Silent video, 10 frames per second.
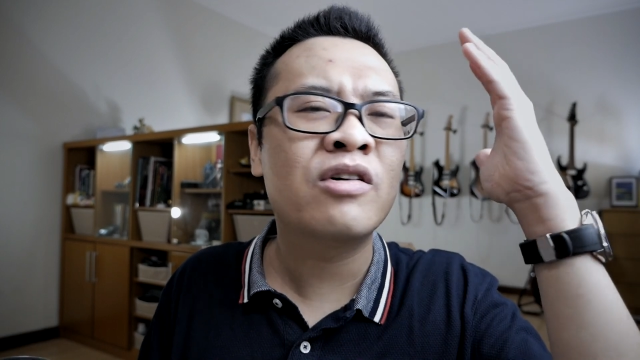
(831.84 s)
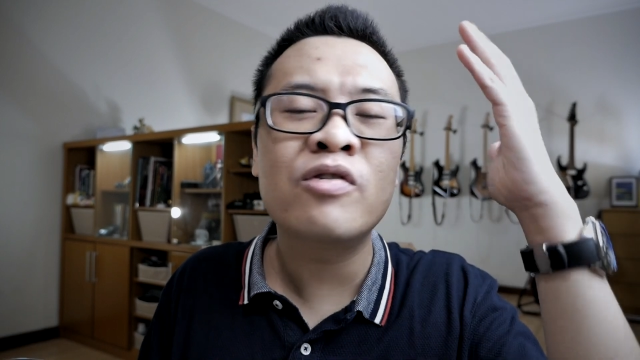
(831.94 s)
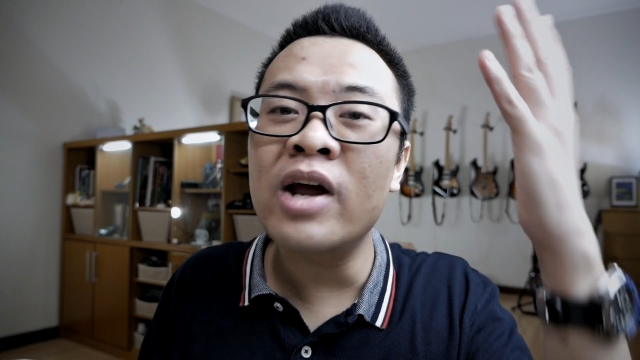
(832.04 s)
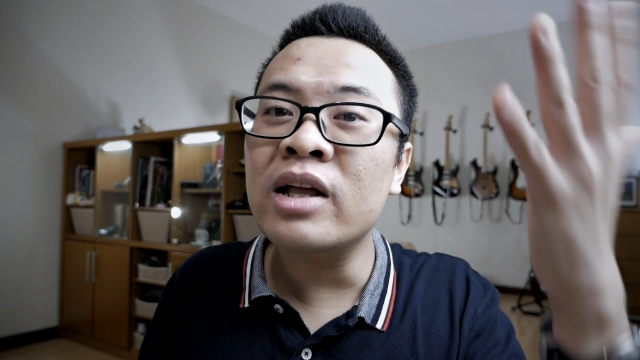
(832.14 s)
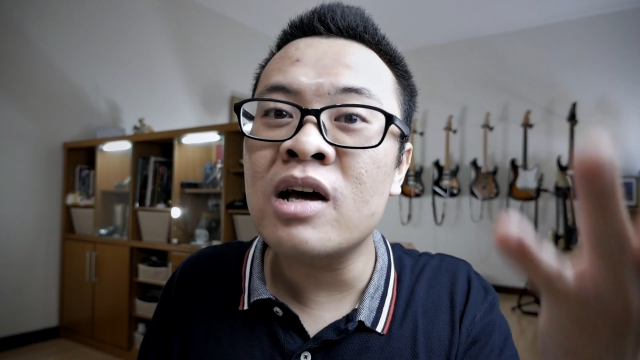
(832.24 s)
uh,
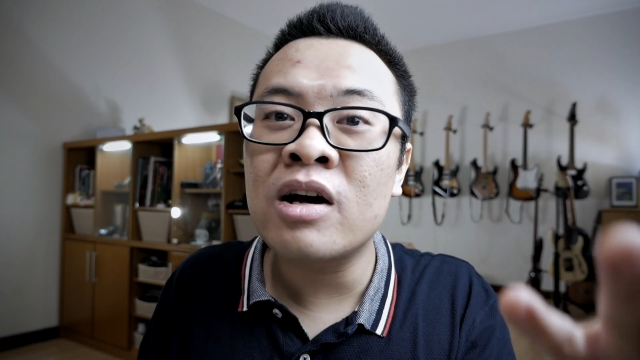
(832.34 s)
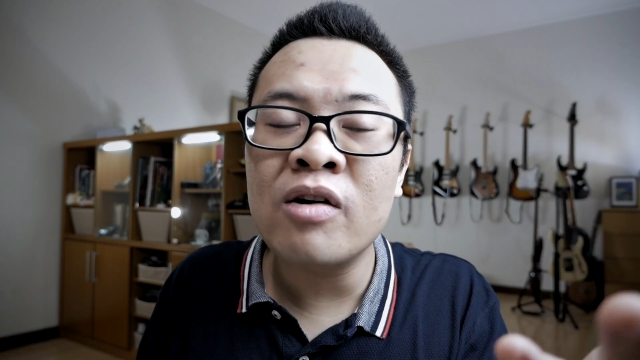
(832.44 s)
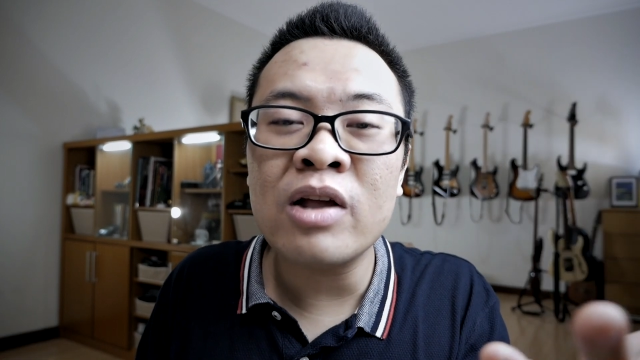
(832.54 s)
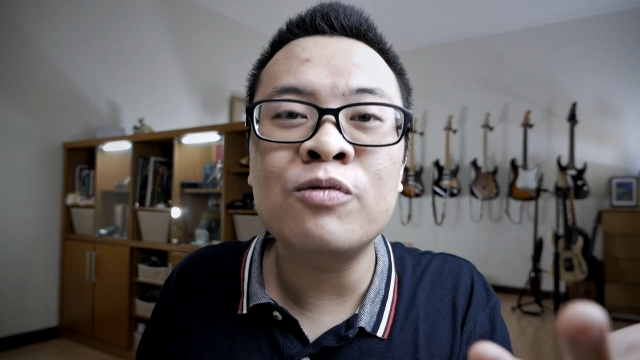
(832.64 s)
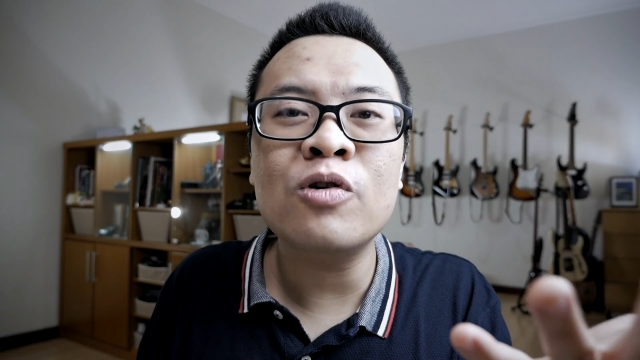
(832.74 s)
create a
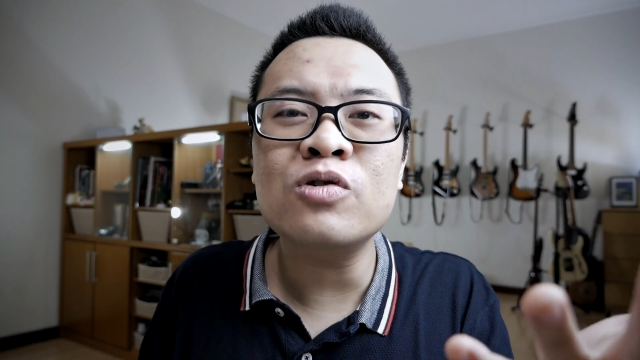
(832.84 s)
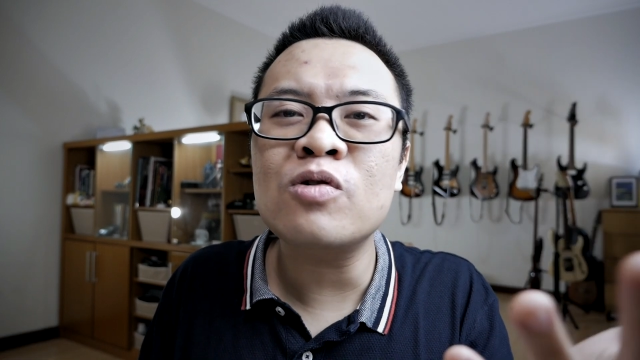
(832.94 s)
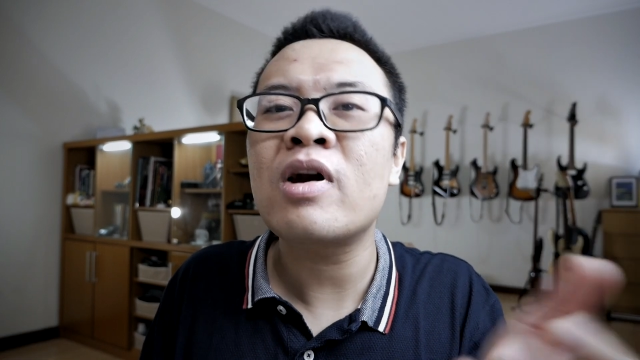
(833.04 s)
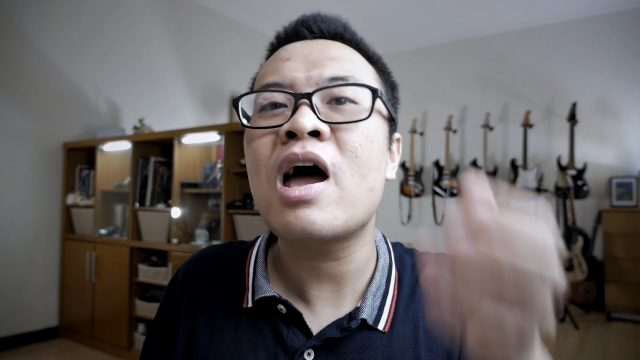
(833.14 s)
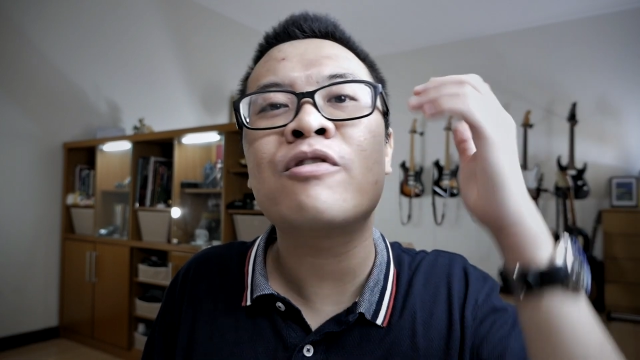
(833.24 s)
great
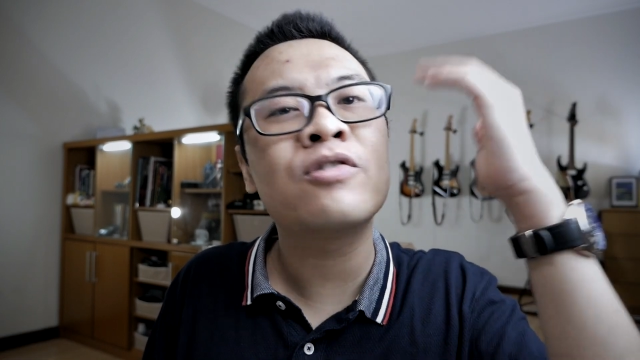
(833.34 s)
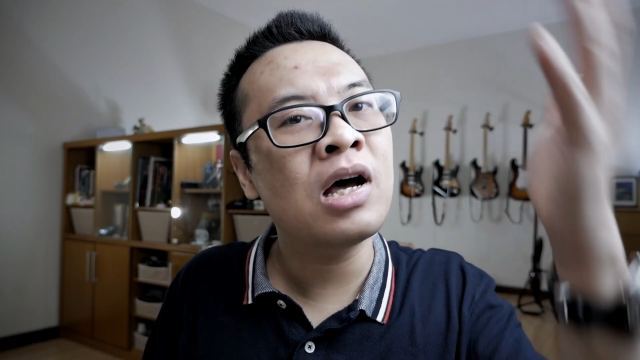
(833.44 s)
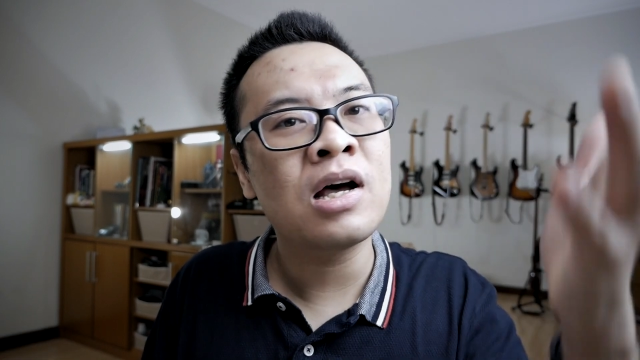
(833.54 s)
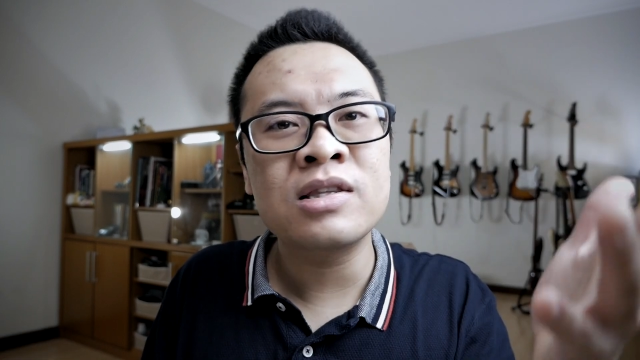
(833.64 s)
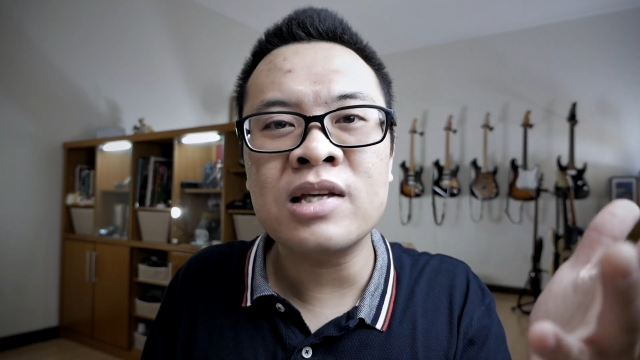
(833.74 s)
photograph, uh,